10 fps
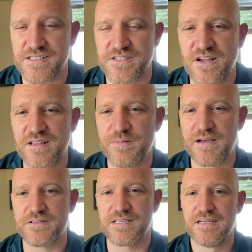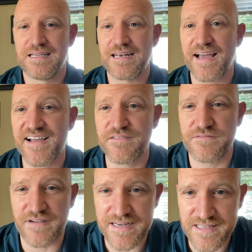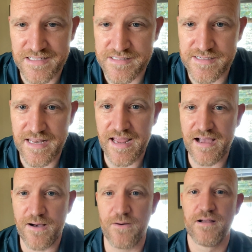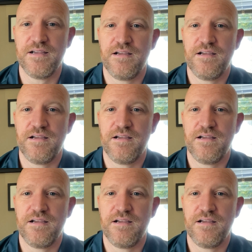It's all about nonviolence and how